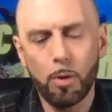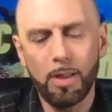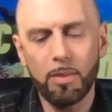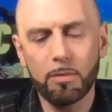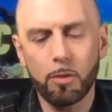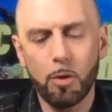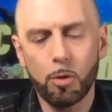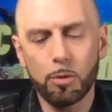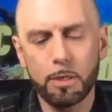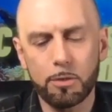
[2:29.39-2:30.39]
and this logo
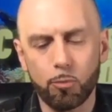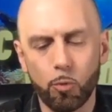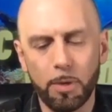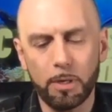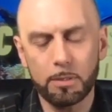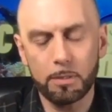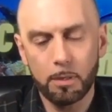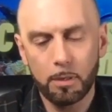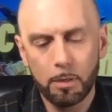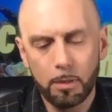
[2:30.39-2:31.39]
says
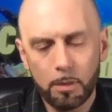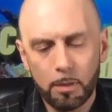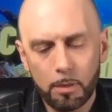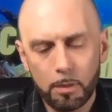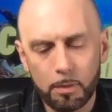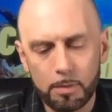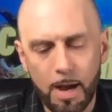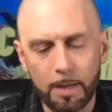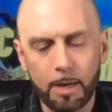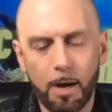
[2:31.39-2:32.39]

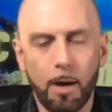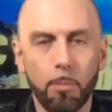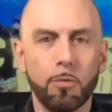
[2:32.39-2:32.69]
rubiks.com.